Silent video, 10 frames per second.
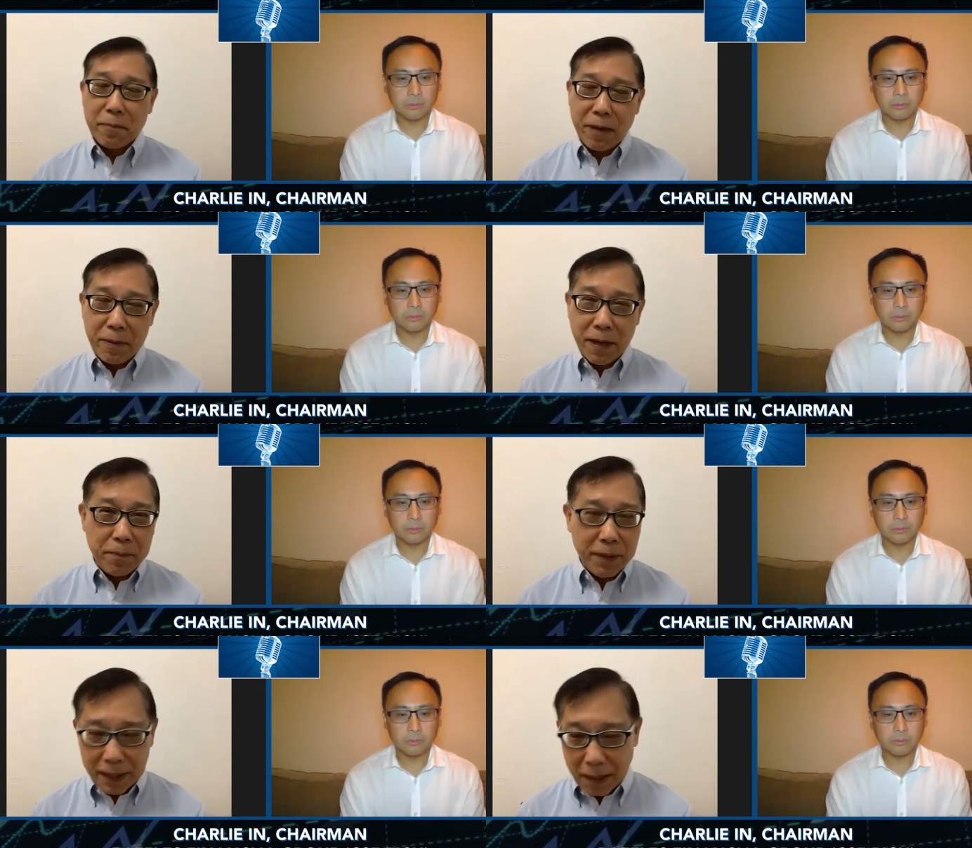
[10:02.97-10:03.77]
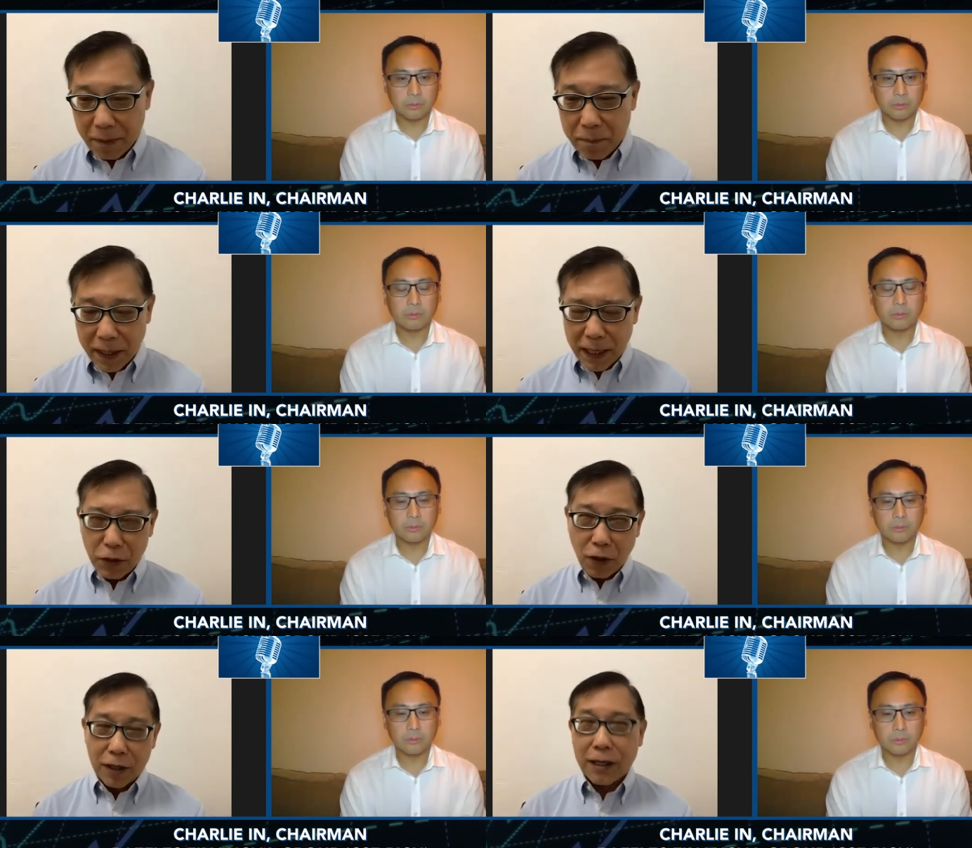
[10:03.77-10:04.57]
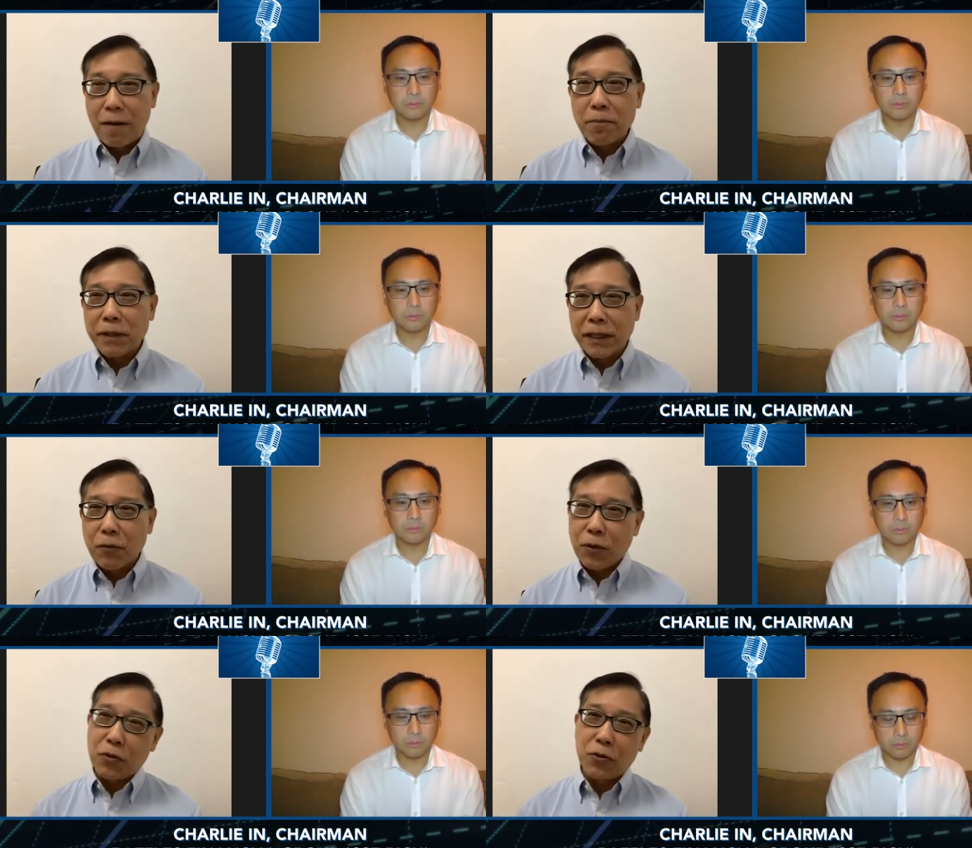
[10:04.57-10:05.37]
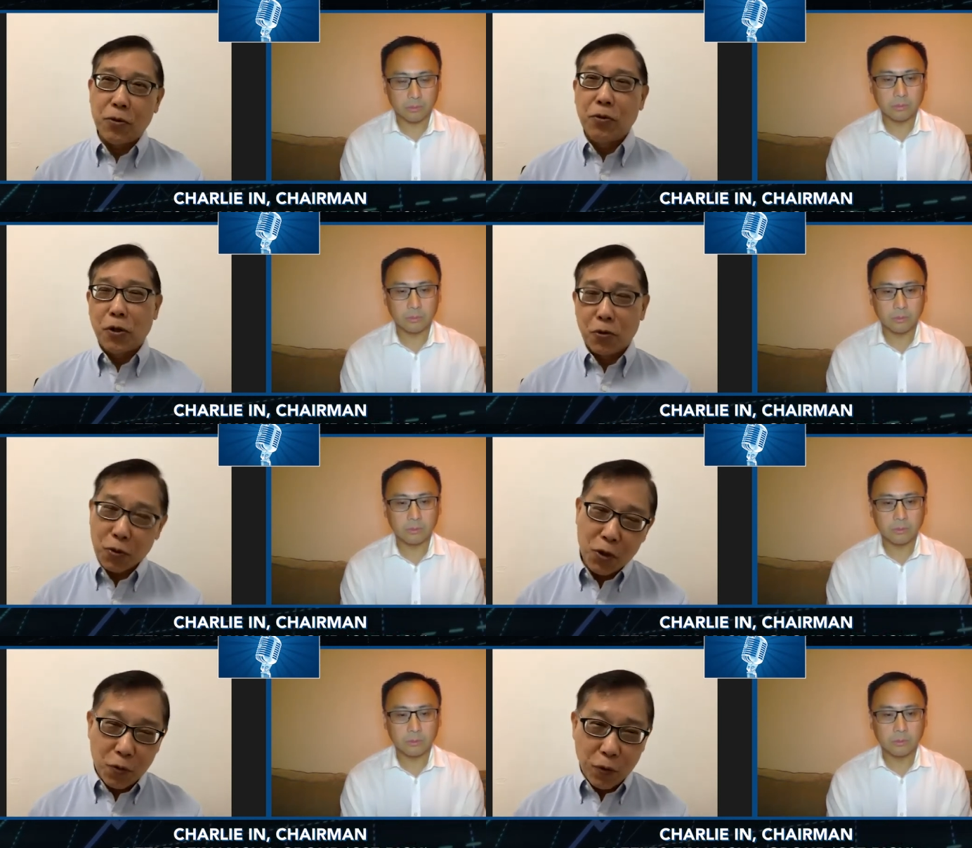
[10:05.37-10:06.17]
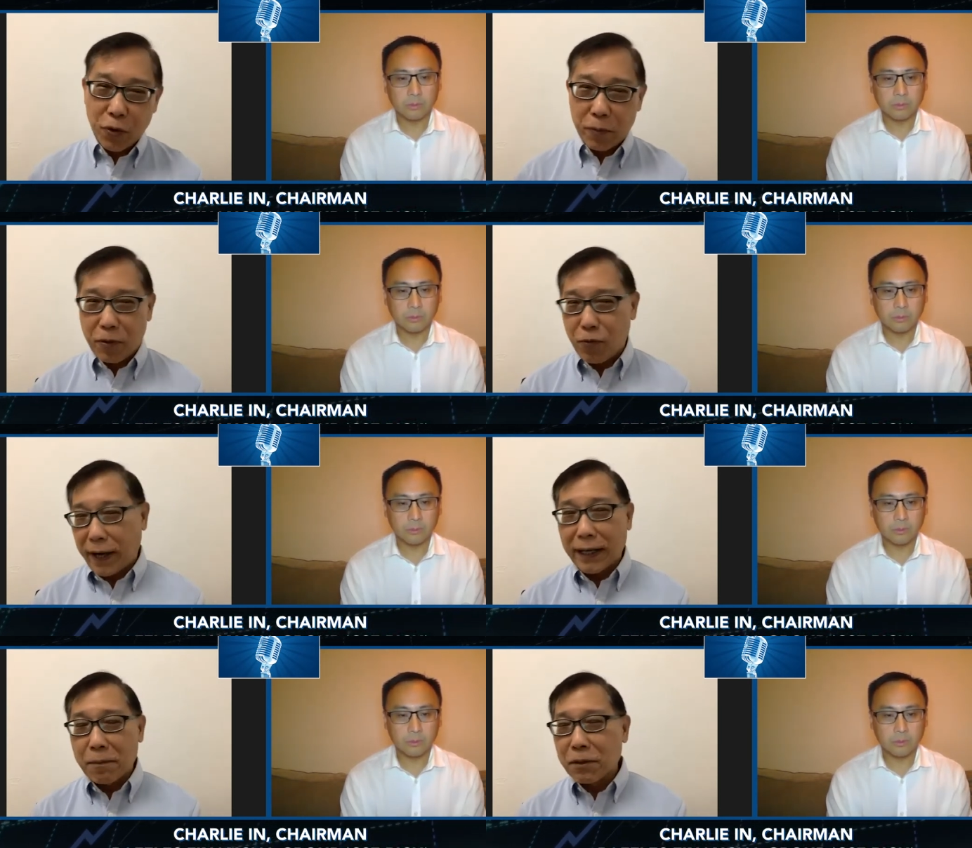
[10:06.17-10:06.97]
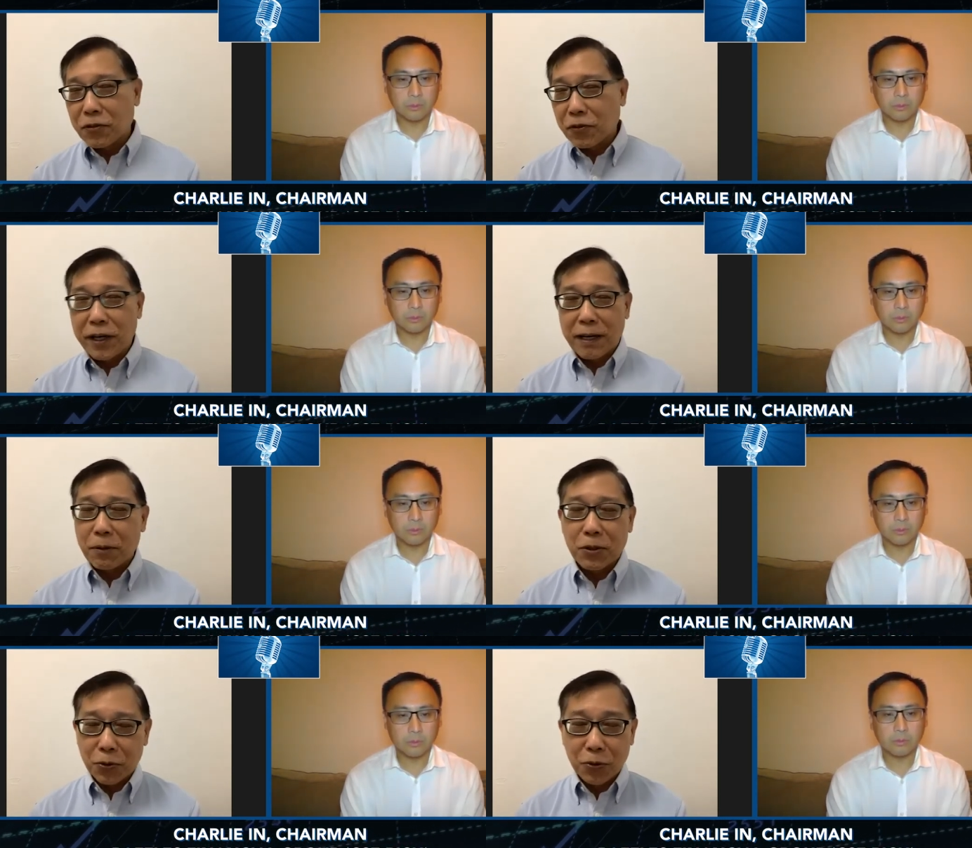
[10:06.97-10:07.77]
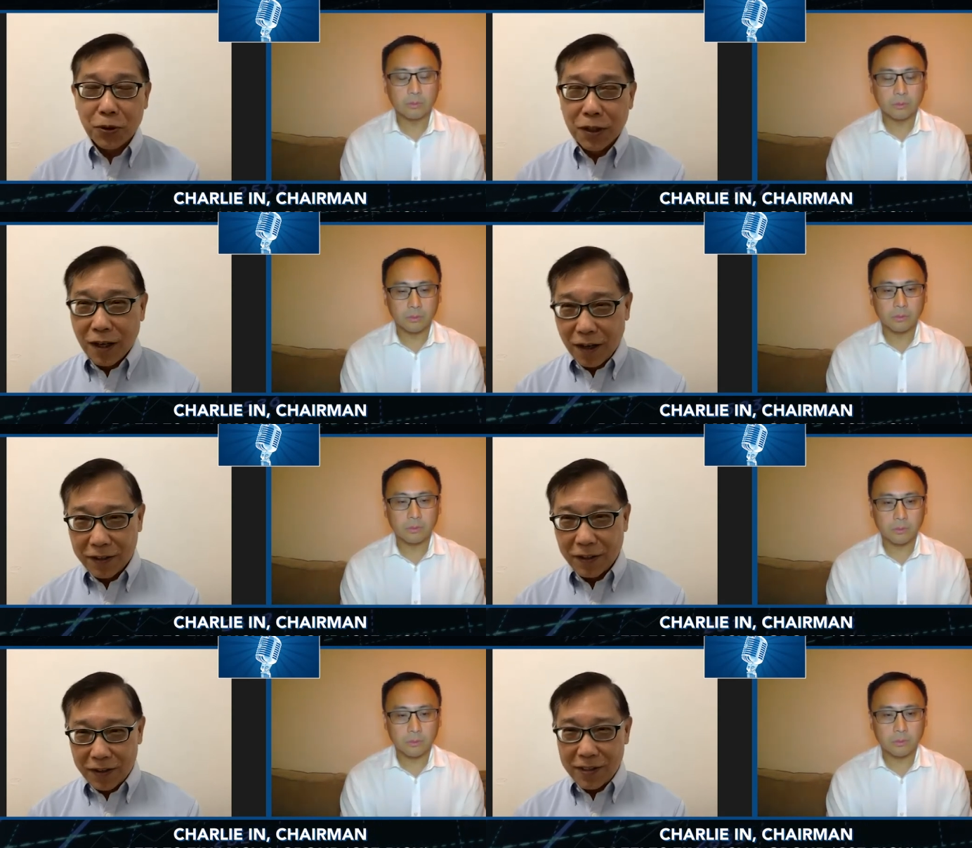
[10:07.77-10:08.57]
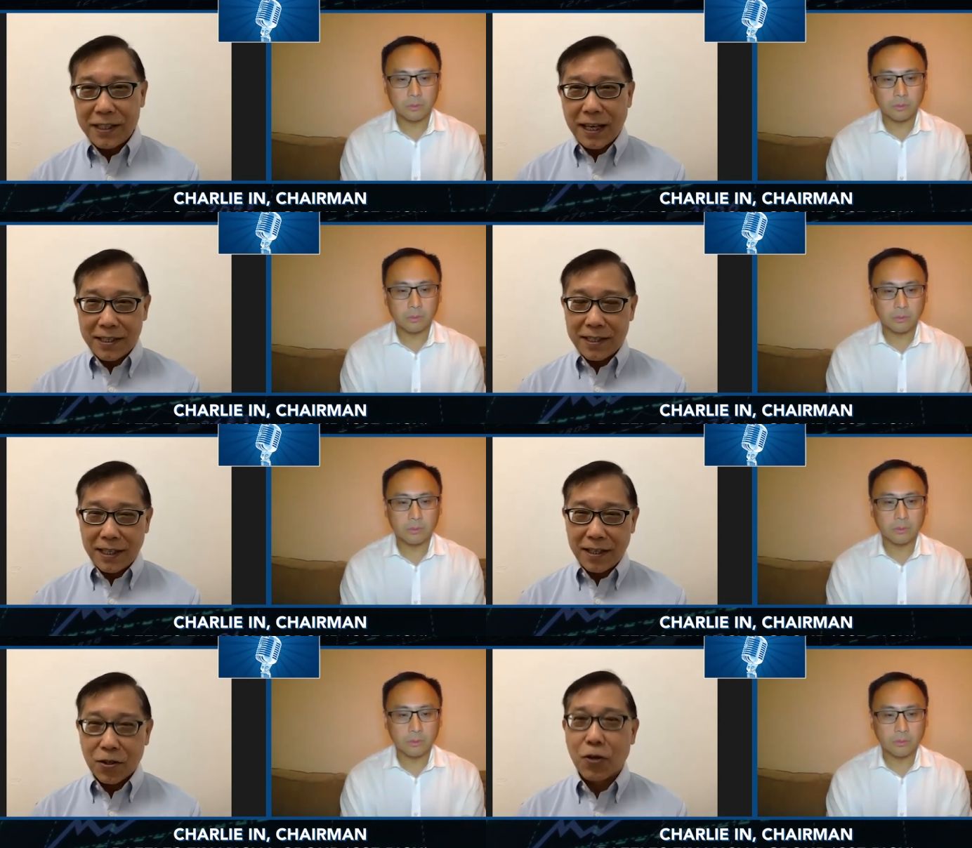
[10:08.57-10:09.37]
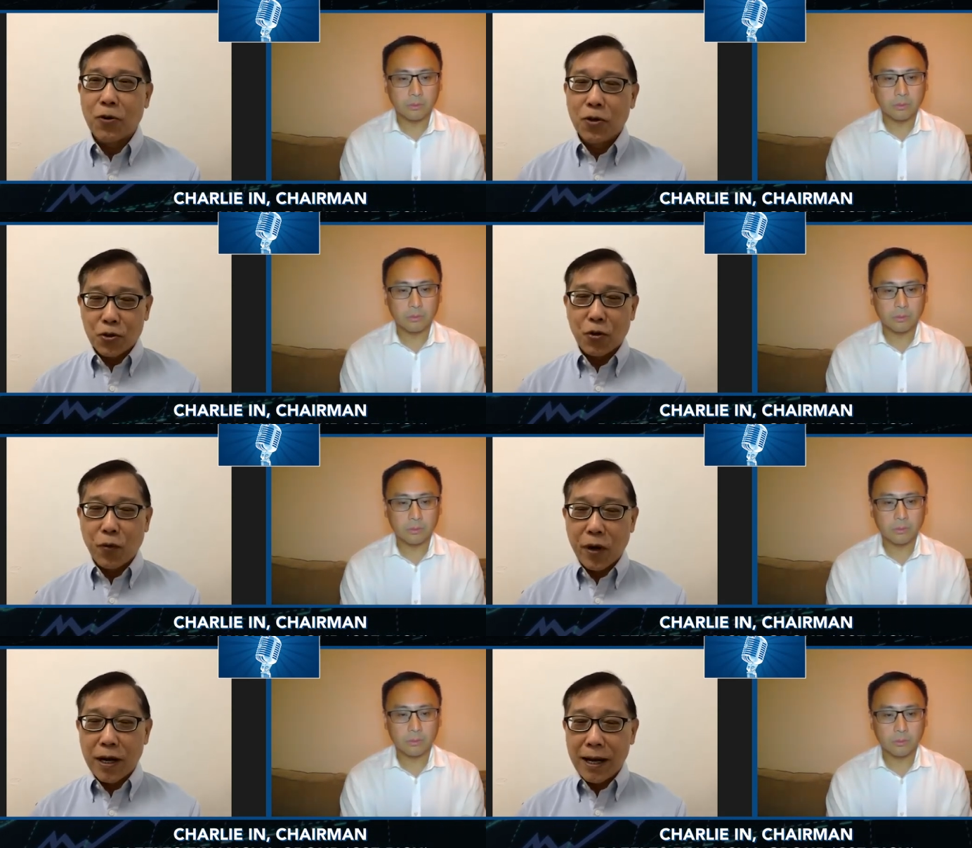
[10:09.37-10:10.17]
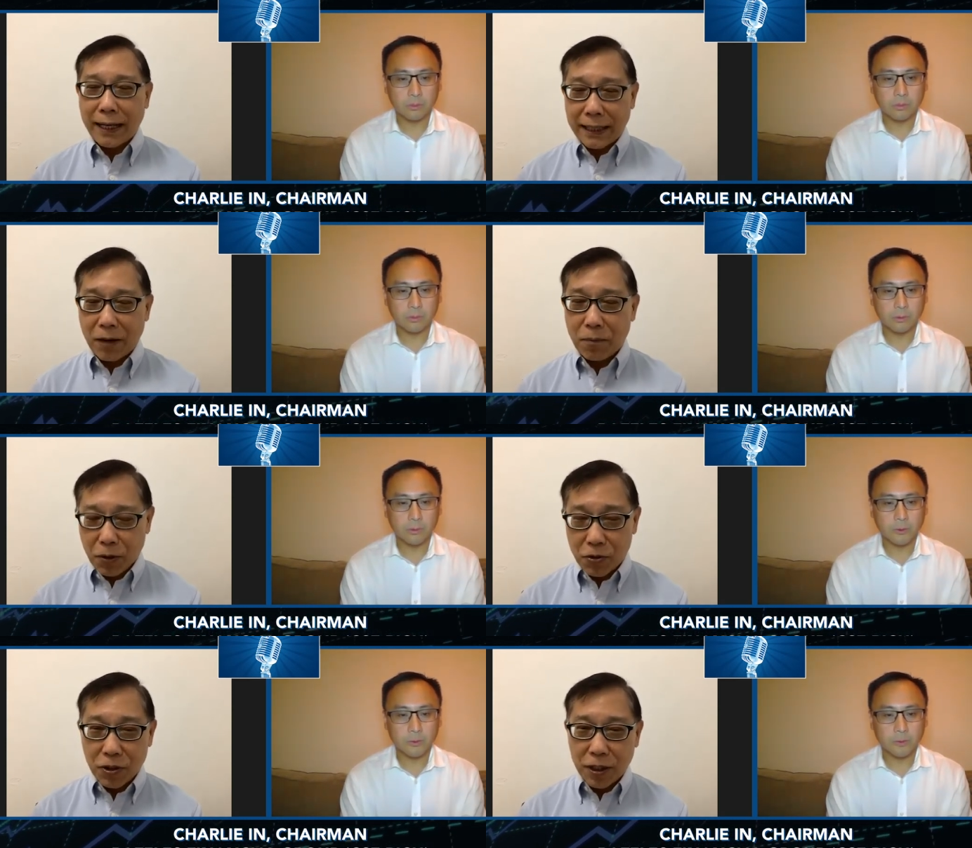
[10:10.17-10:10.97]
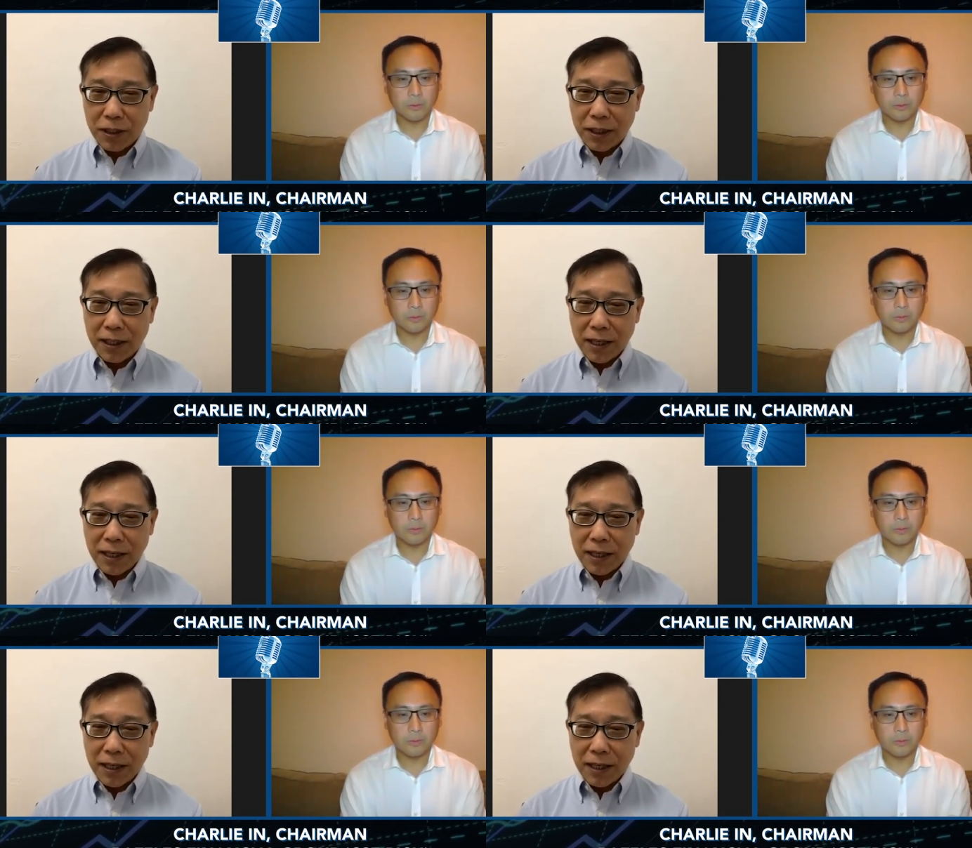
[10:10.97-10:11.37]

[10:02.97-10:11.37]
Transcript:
Speaker 1: maybe become a billion-dollar company, we could, who knows, we could be ranked number 3, number 2 on CSE. So we like the opportunity,